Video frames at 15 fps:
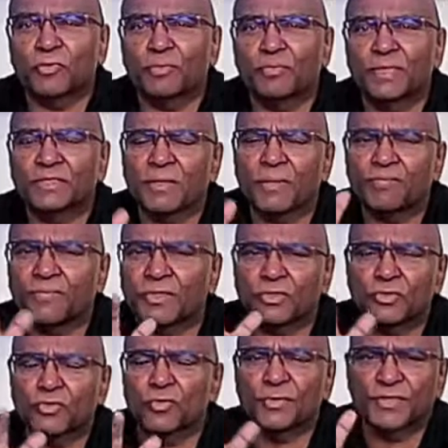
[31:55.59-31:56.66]
would be something to
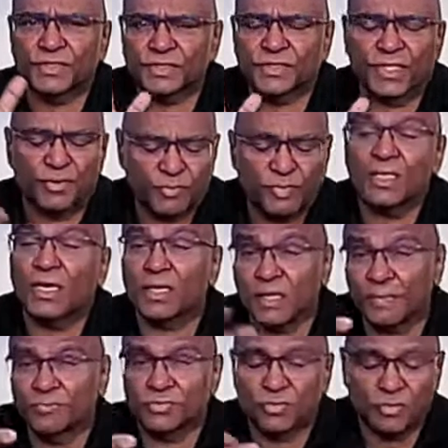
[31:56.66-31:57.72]
do with the skin, which I'll
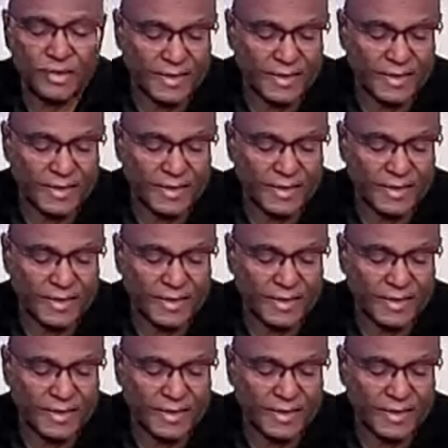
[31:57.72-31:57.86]
come to